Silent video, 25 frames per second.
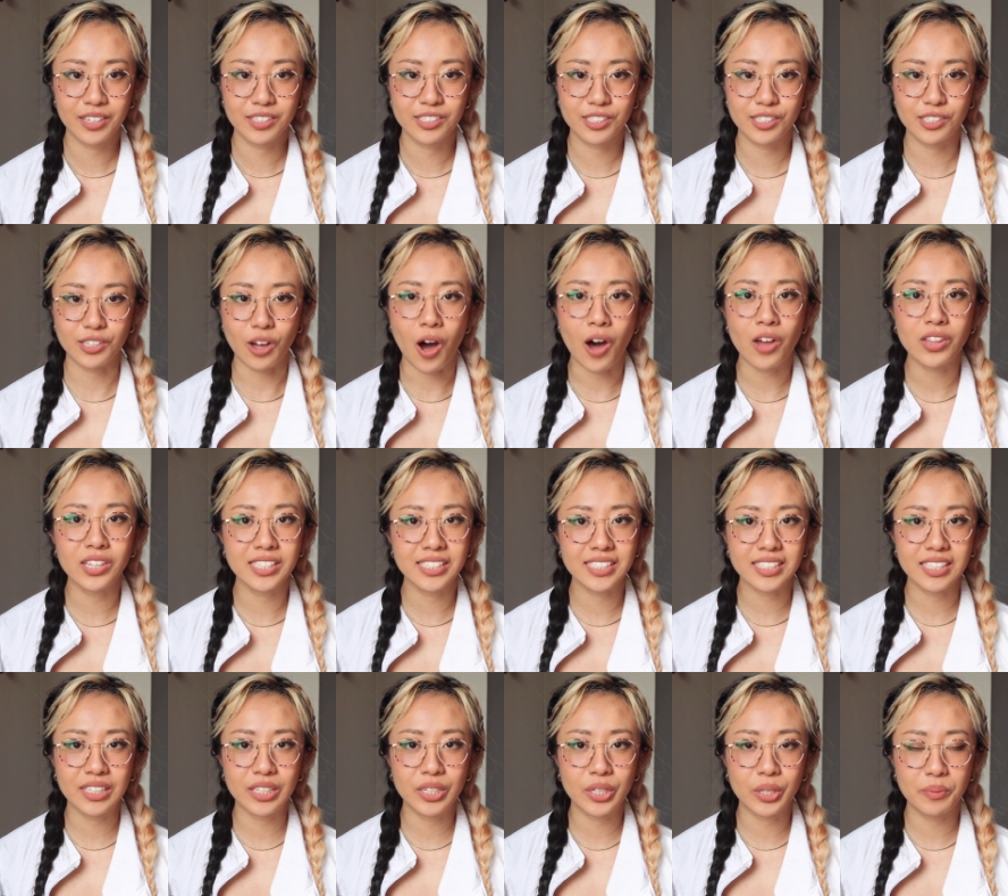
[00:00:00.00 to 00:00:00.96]
saw
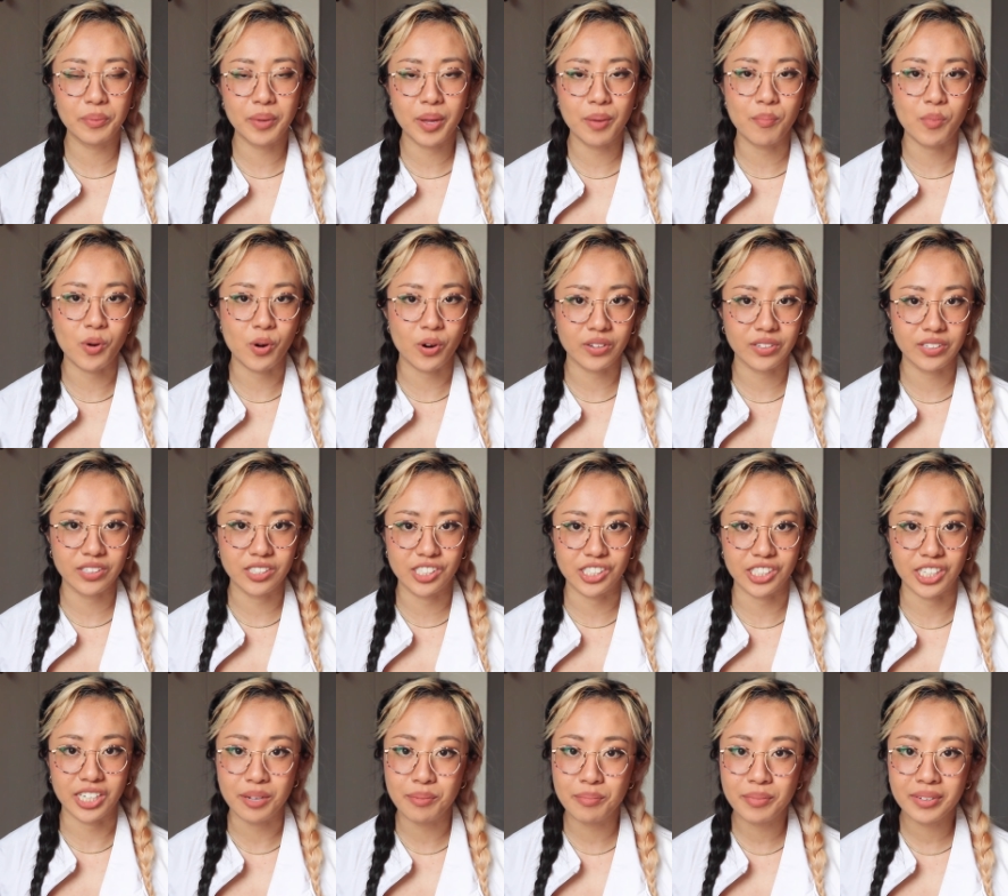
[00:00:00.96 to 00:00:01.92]
this a little bit more
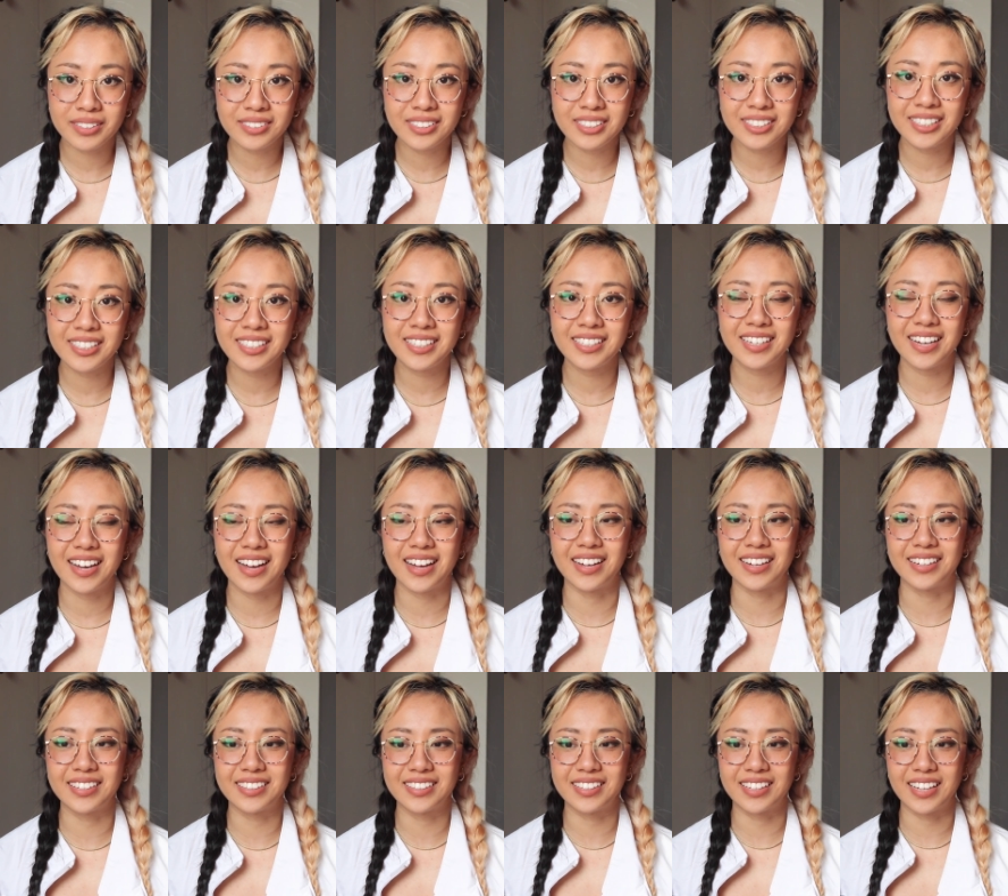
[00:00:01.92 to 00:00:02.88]
legitimately
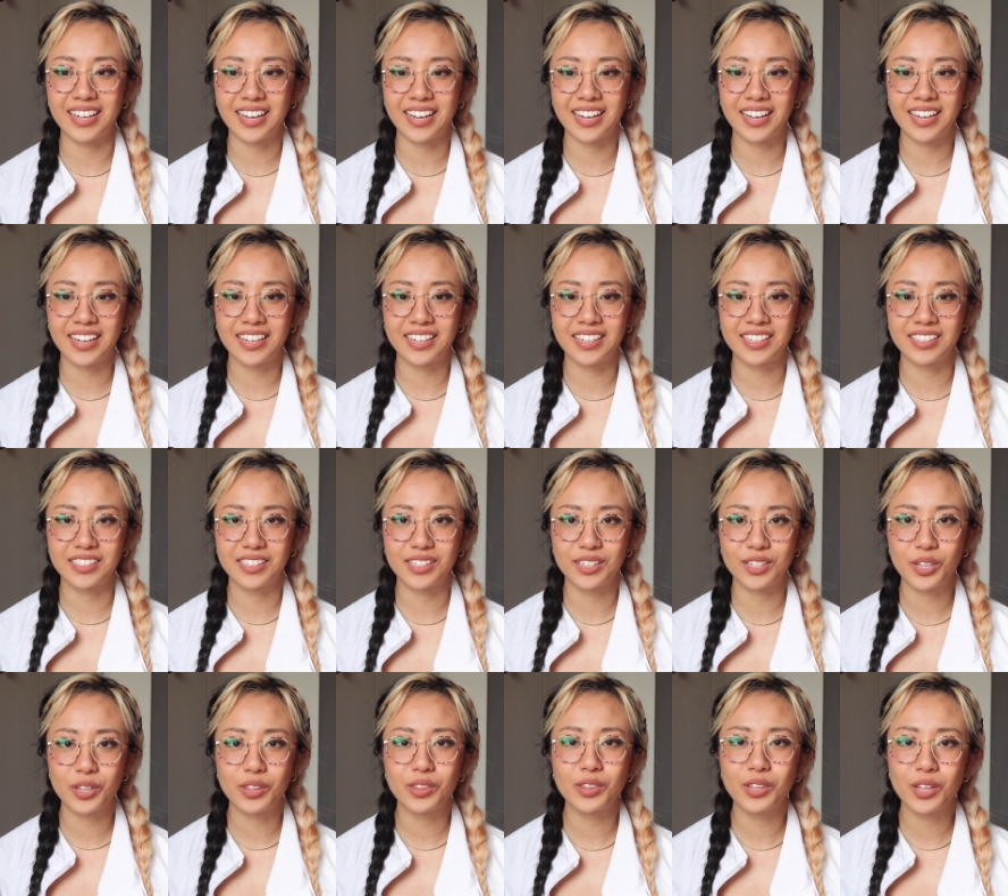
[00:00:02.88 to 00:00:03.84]
and they,
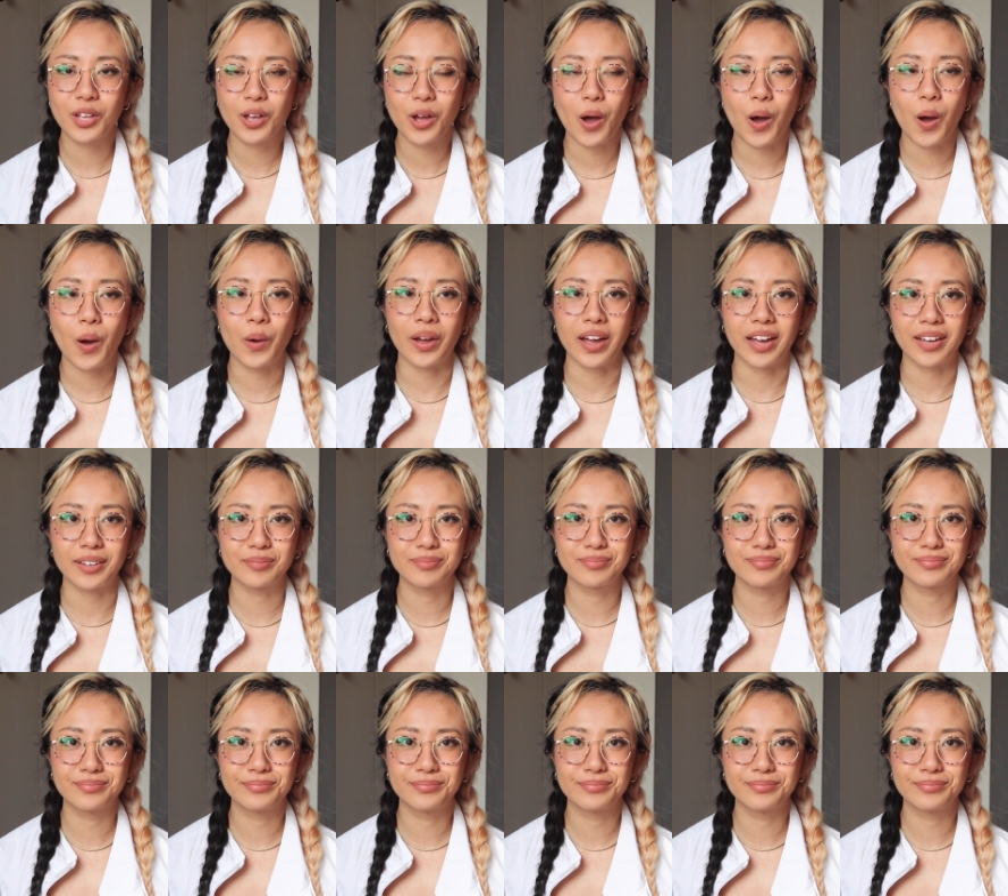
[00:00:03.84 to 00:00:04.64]
okay,